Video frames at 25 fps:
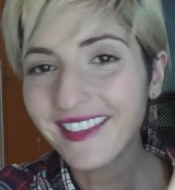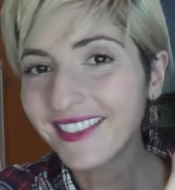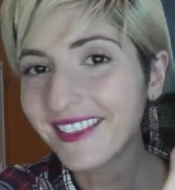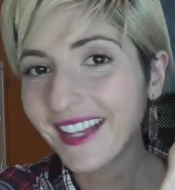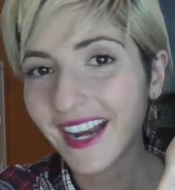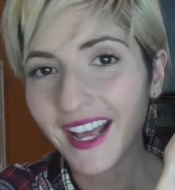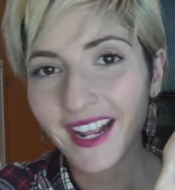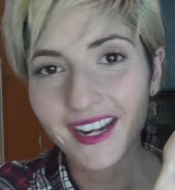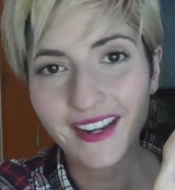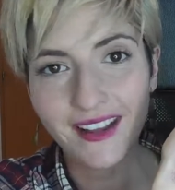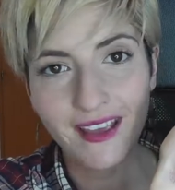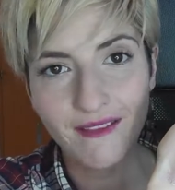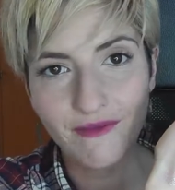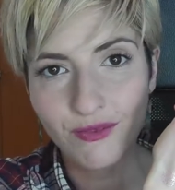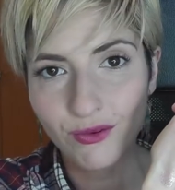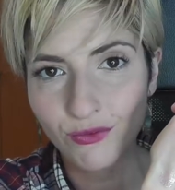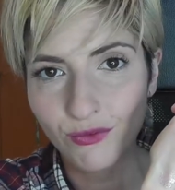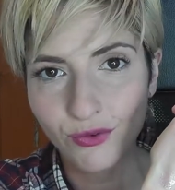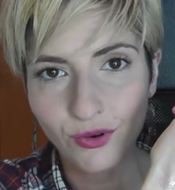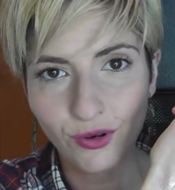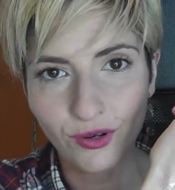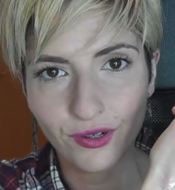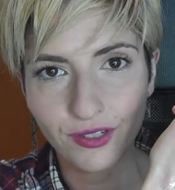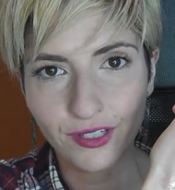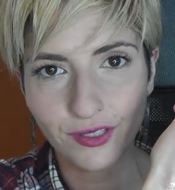that I never
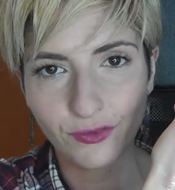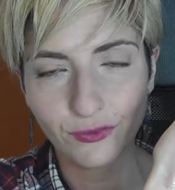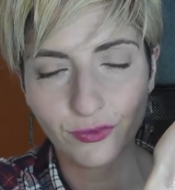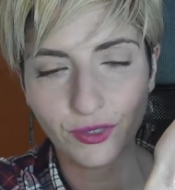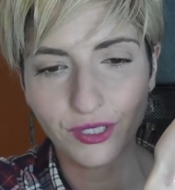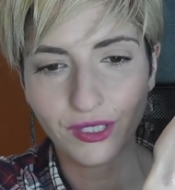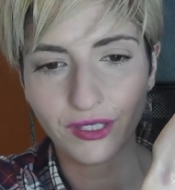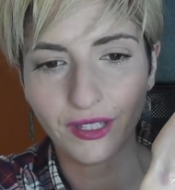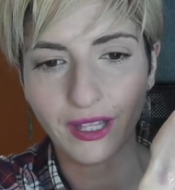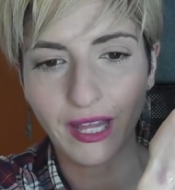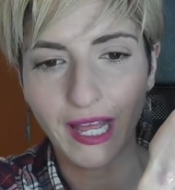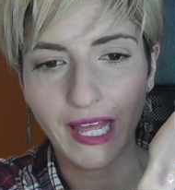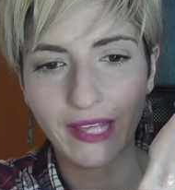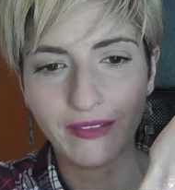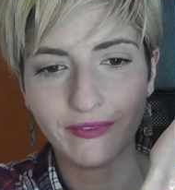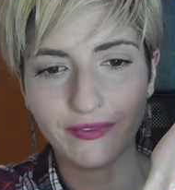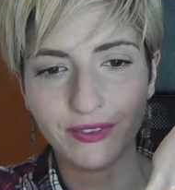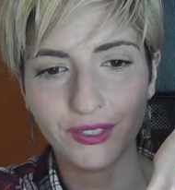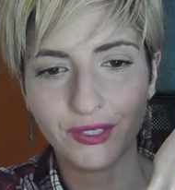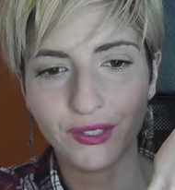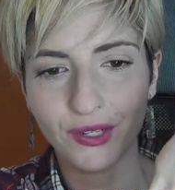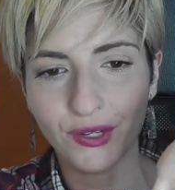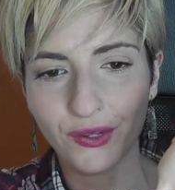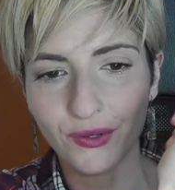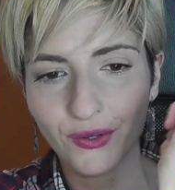wore in real
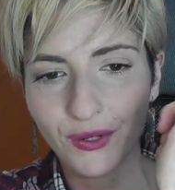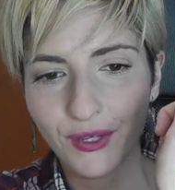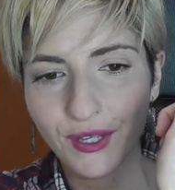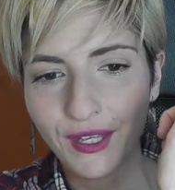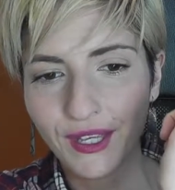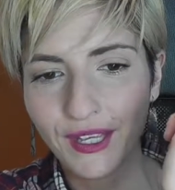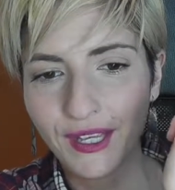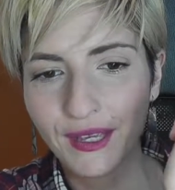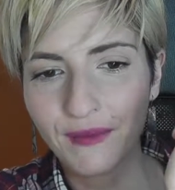life, you know.